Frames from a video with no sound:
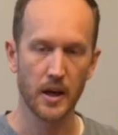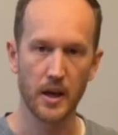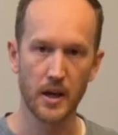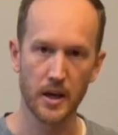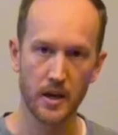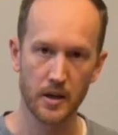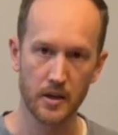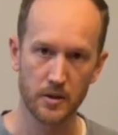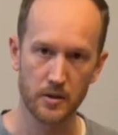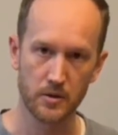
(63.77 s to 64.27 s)

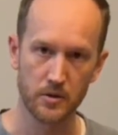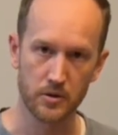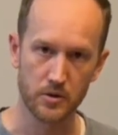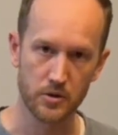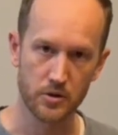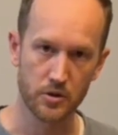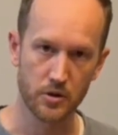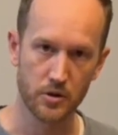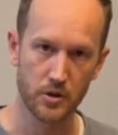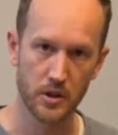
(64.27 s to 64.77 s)
and
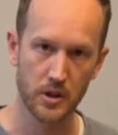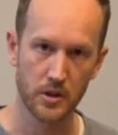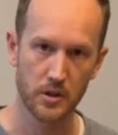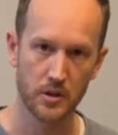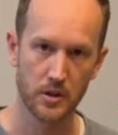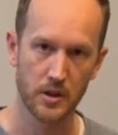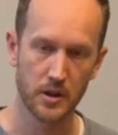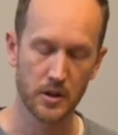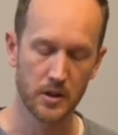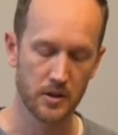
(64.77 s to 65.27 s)
sturdy.
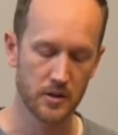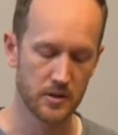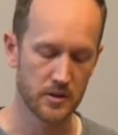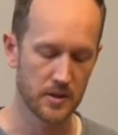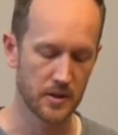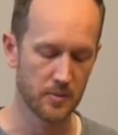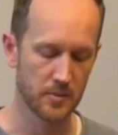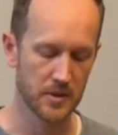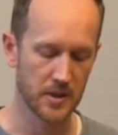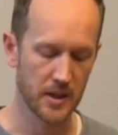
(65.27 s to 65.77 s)
It
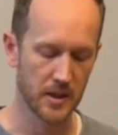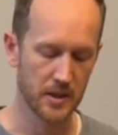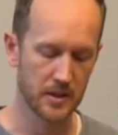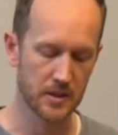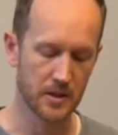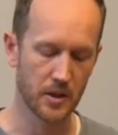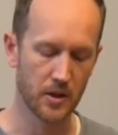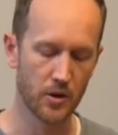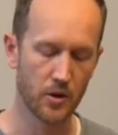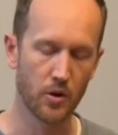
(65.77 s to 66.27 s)
seems like it's
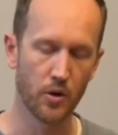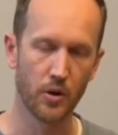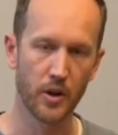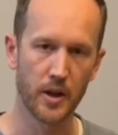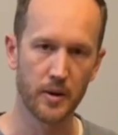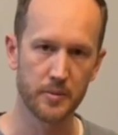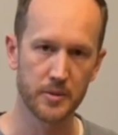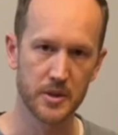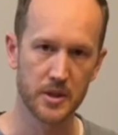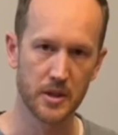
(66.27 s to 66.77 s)
going to hold
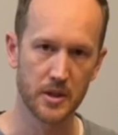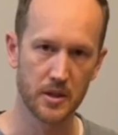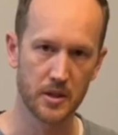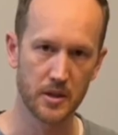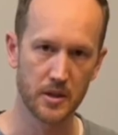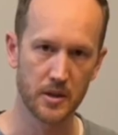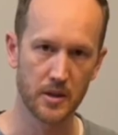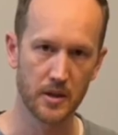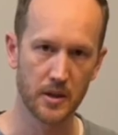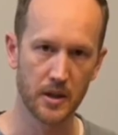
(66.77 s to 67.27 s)
up
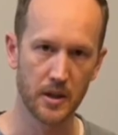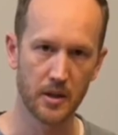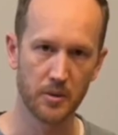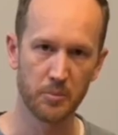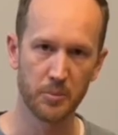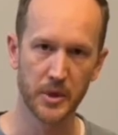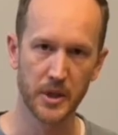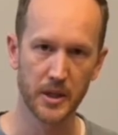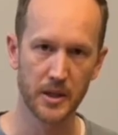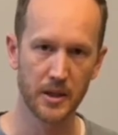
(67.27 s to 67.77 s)
to any
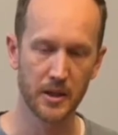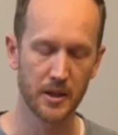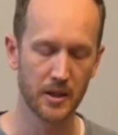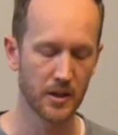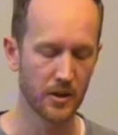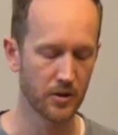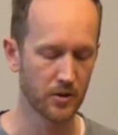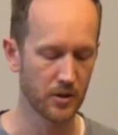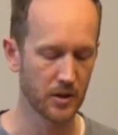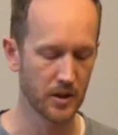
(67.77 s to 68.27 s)

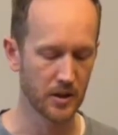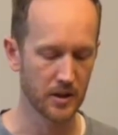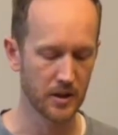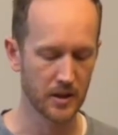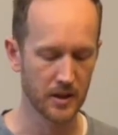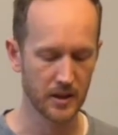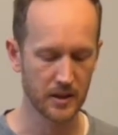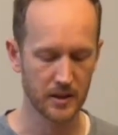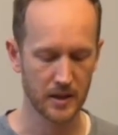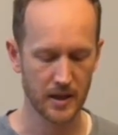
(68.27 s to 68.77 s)
beating or anything
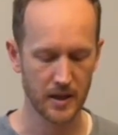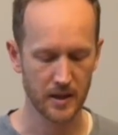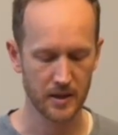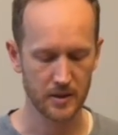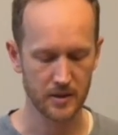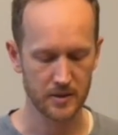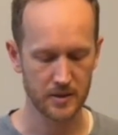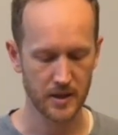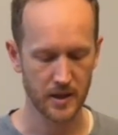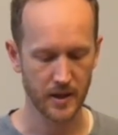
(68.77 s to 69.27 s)
like that.
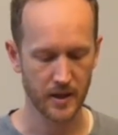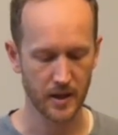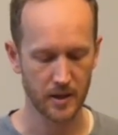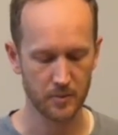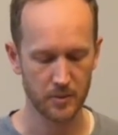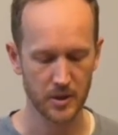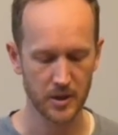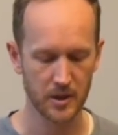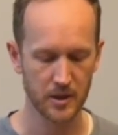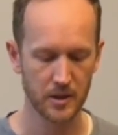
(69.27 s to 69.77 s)
It's not going
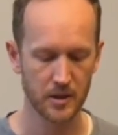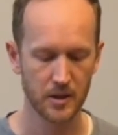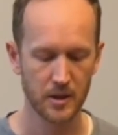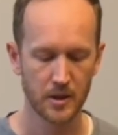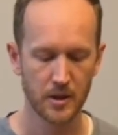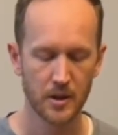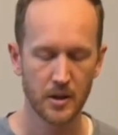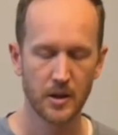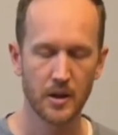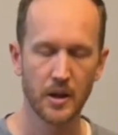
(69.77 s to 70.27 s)
to be
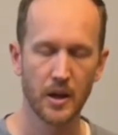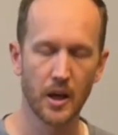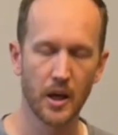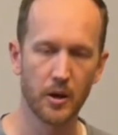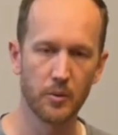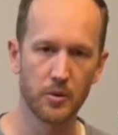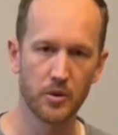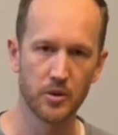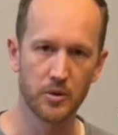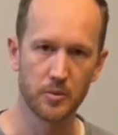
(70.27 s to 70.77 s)

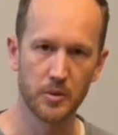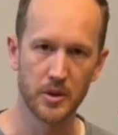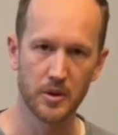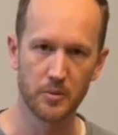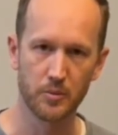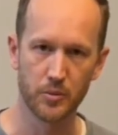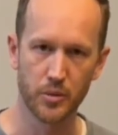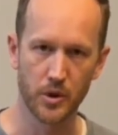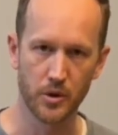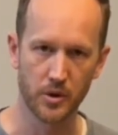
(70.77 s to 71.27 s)
able to be
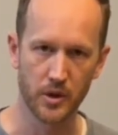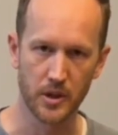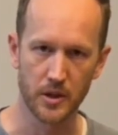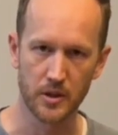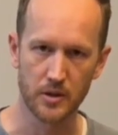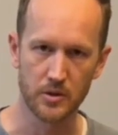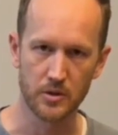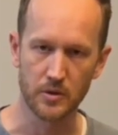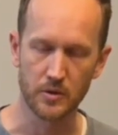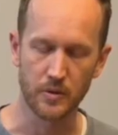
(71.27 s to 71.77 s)
broken
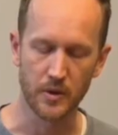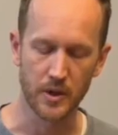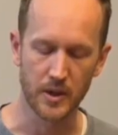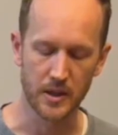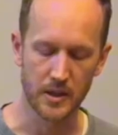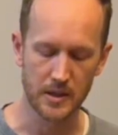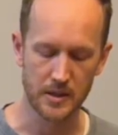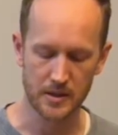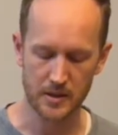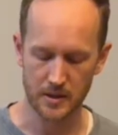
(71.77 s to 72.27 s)
into
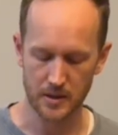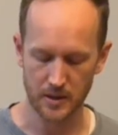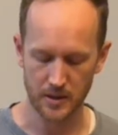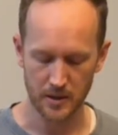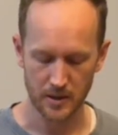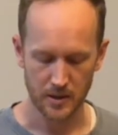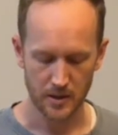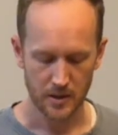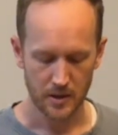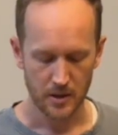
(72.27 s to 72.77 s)
very easily.
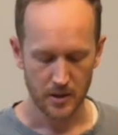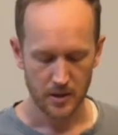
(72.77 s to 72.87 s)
